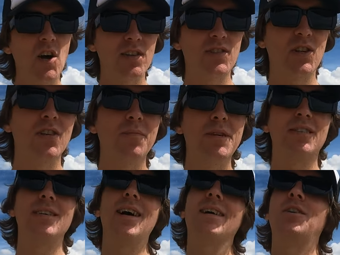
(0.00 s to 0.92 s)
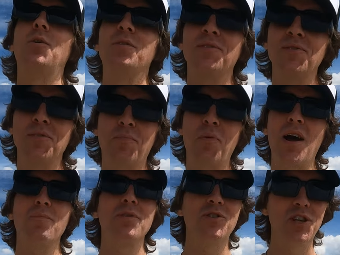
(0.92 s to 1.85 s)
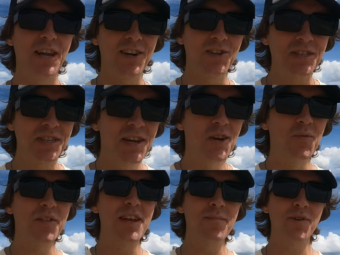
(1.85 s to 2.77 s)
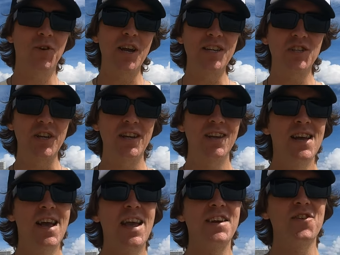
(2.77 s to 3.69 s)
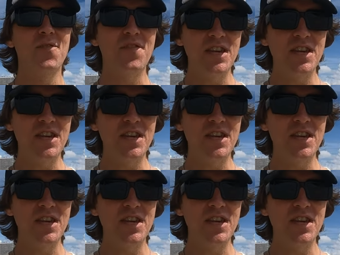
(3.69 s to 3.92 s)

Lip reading: long term, is not going through the proper channels with immigration and your